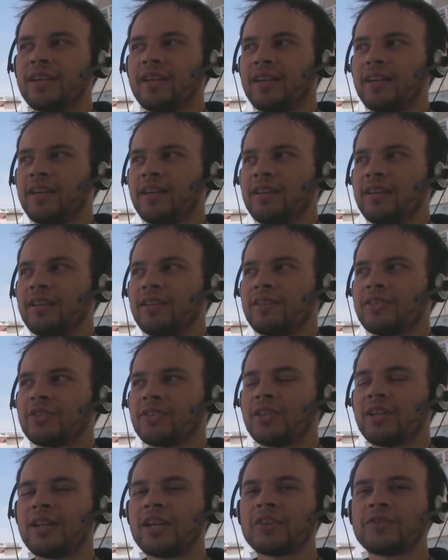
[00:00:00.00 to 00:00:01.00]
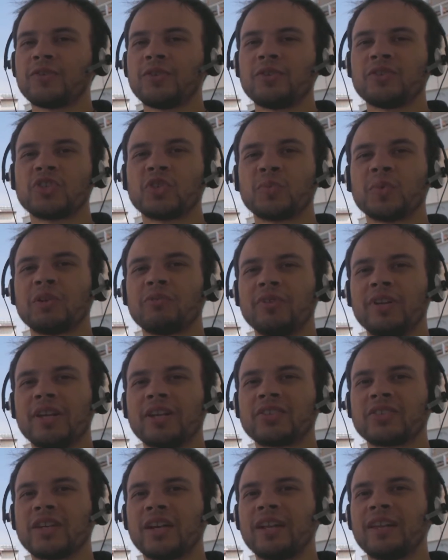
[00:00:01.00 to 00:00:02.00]
Uh, and so the last few years has been
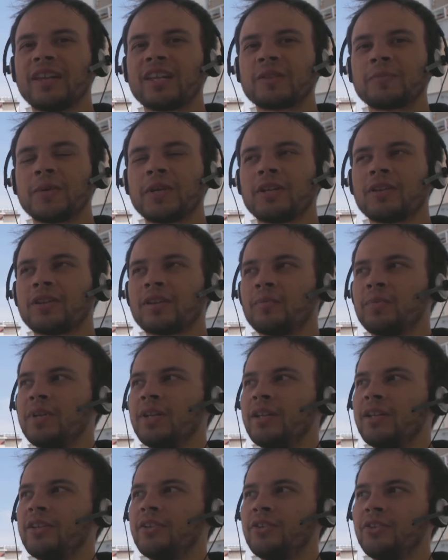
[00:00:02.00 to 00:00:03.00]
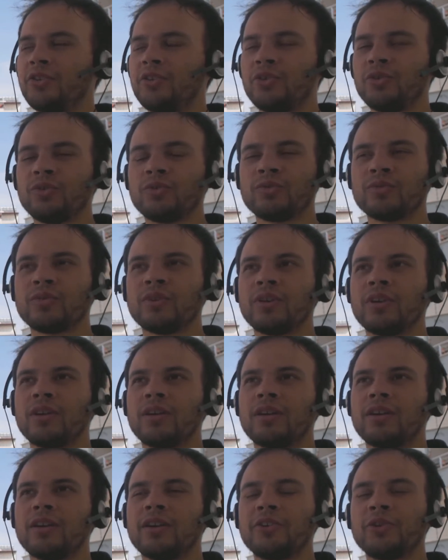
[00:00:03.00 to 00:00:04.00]
really exciting. It's been a completely new,
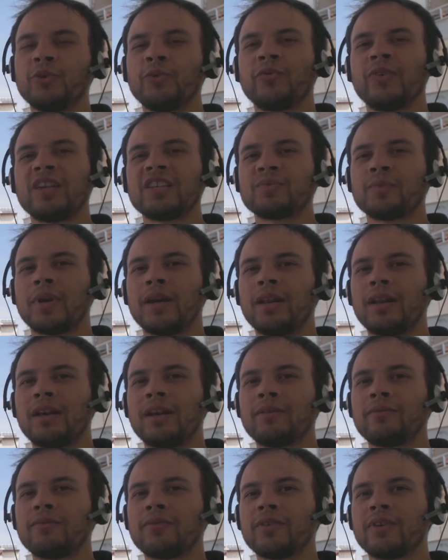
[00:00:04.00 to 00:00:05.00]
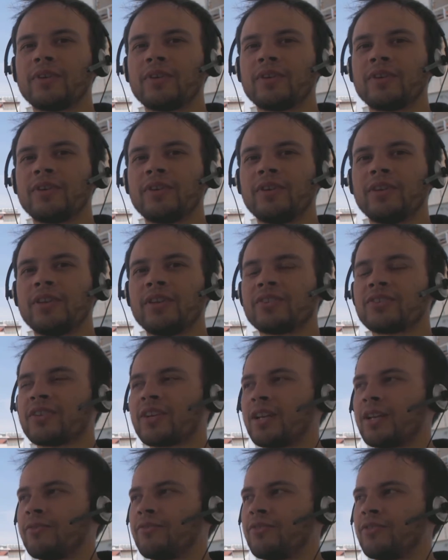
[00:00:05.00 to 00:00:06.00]
uh, new phase of my life, uh, and it's
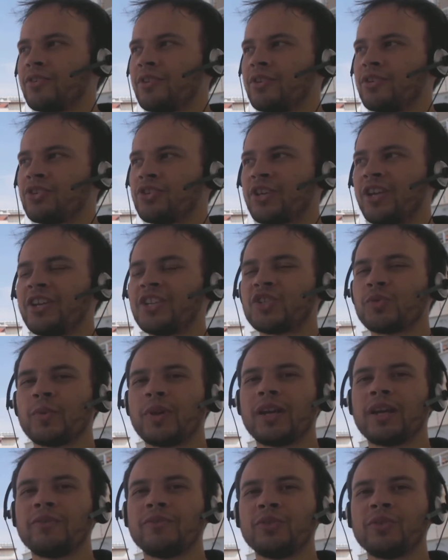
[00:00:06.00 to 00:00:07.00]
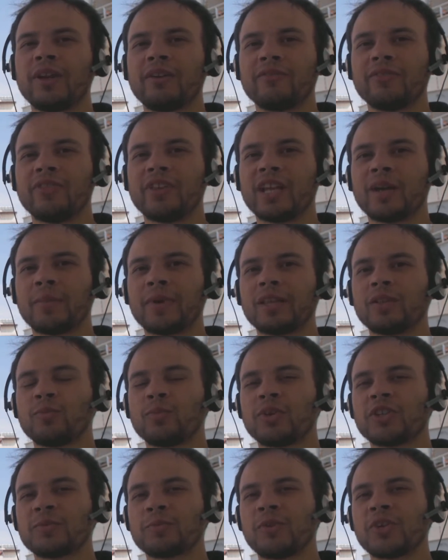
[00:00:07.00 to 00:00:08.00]
kind of changed the way I view everything about
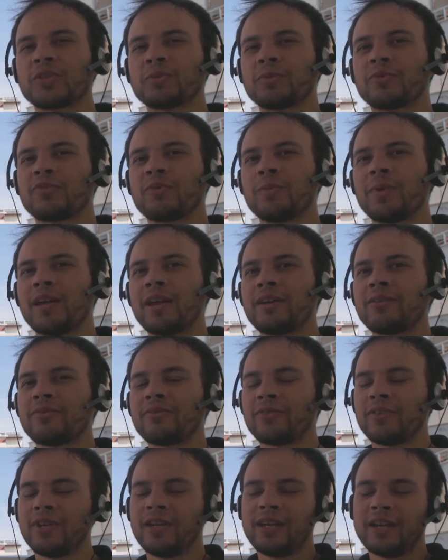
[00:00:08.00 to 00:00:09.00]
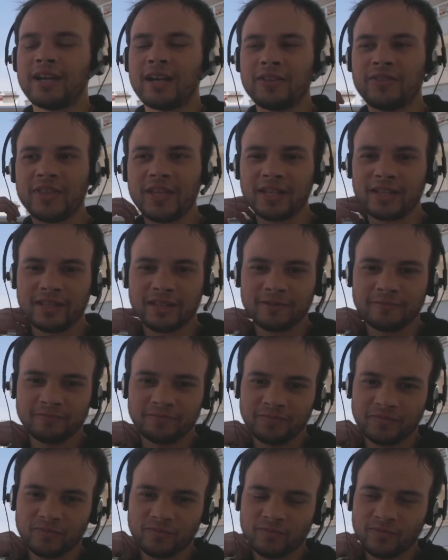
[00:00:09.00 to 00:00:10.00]
what is possible from life. I think that
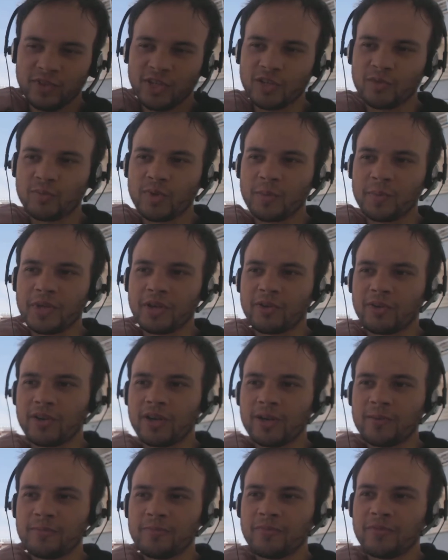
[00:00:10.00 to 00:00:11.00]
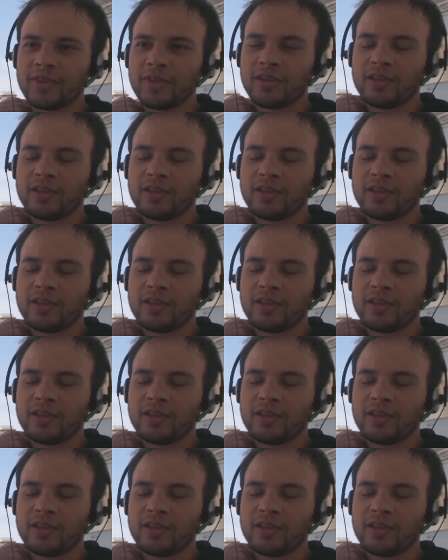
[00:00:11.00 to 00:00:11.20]
you know when we grow up,